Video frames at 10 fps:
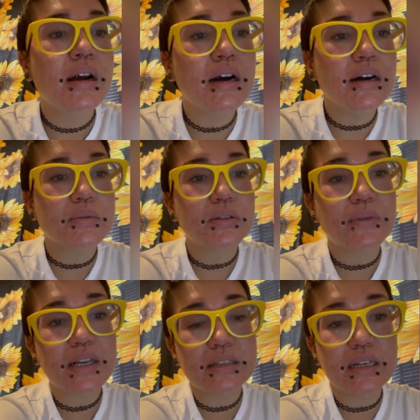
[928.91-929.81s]
So
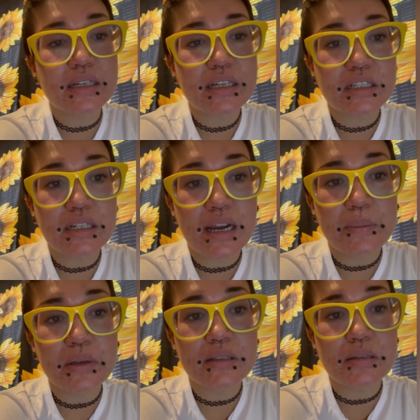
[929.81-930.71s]
vasodilation
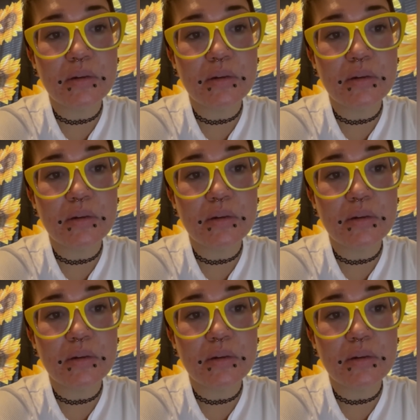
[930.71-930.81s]
happens,